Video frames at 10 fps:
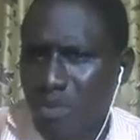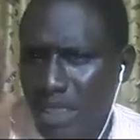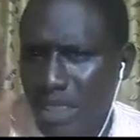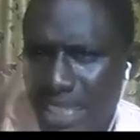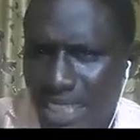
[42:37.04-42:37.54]

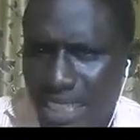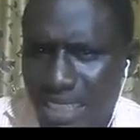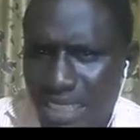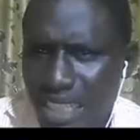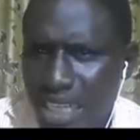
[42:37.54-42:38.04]
Can you now
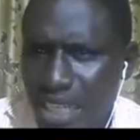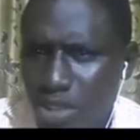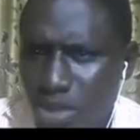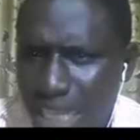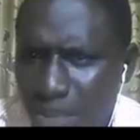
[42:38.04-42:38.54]
see? So
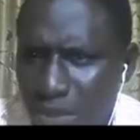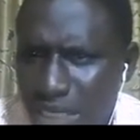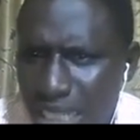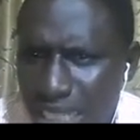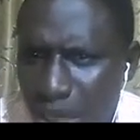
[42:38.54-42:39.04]
that means that
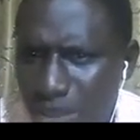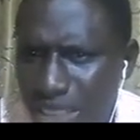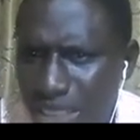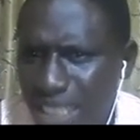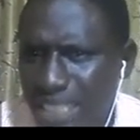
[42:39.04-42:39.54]
there will be
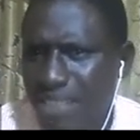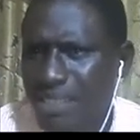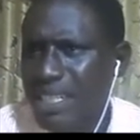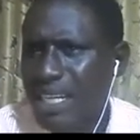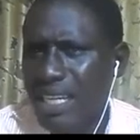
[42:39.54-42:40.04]
3-degree
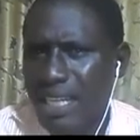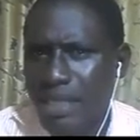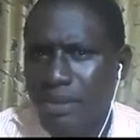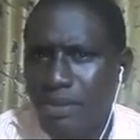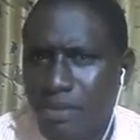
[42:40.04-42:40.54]
decline
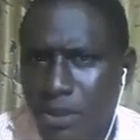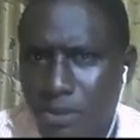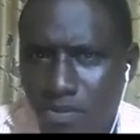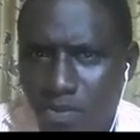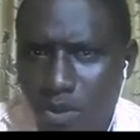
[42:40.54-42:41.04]

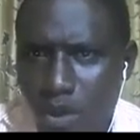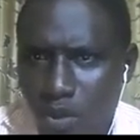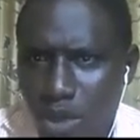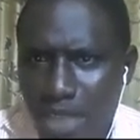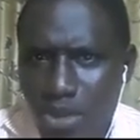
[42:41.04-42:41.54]
for
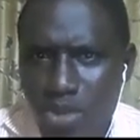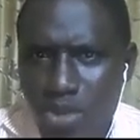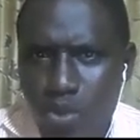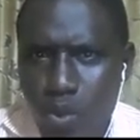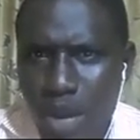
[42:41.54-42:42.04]
focados,
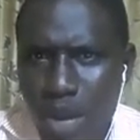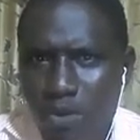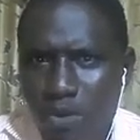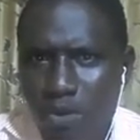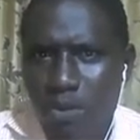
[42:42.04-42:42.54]
while for the
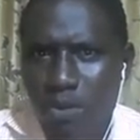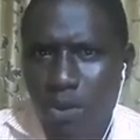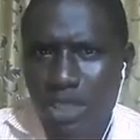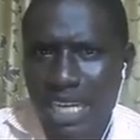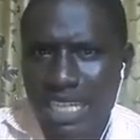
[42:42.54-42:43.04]
burning
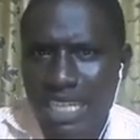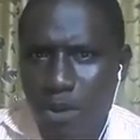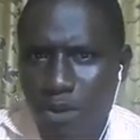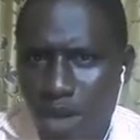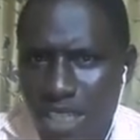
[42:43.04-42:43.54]
light there will be
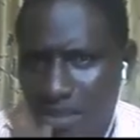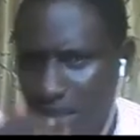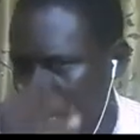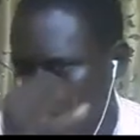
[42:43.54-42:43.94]
4-degree